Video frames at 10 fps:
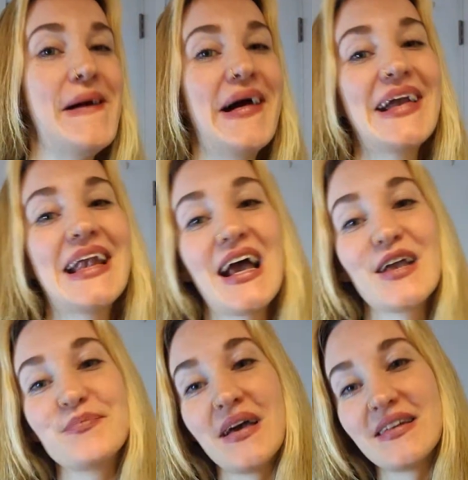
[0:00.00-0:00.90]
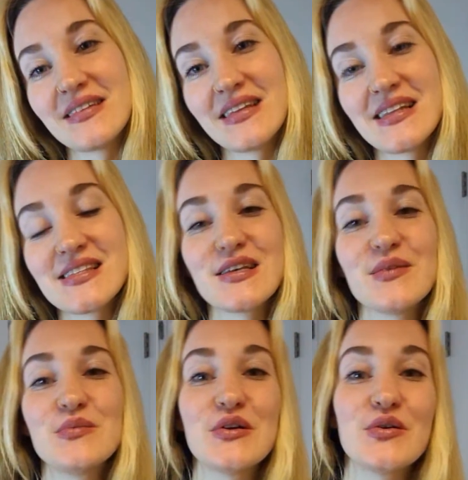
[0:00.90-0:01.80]
like better than
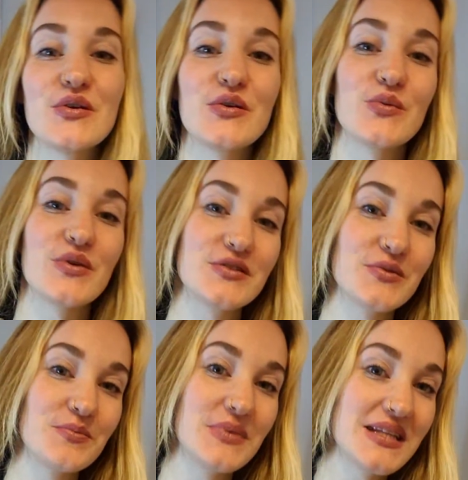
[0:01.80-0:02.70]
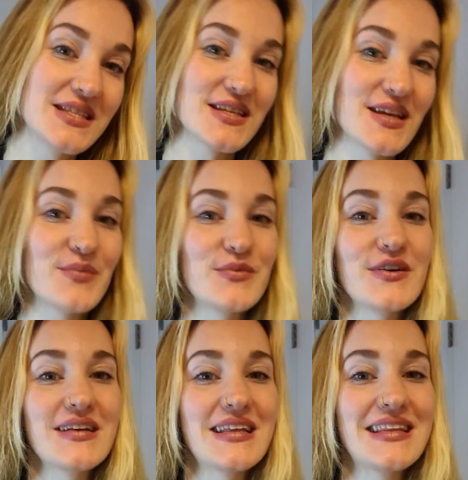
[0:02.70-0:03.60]
someone, or you want to beat someone,
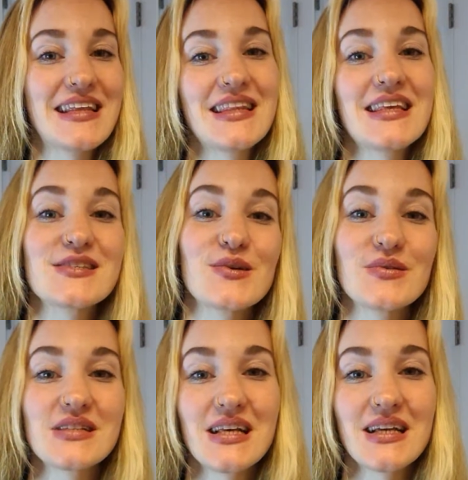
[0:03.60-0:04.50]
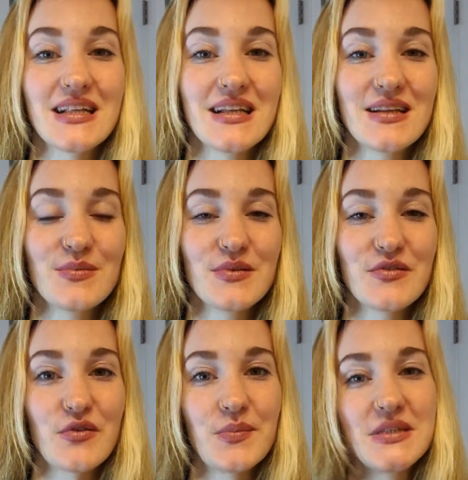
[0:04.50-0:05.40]
and then there's always like a little bit of
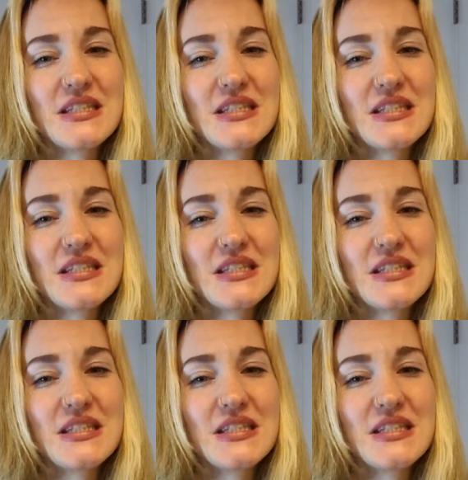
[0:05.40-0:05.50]
competition.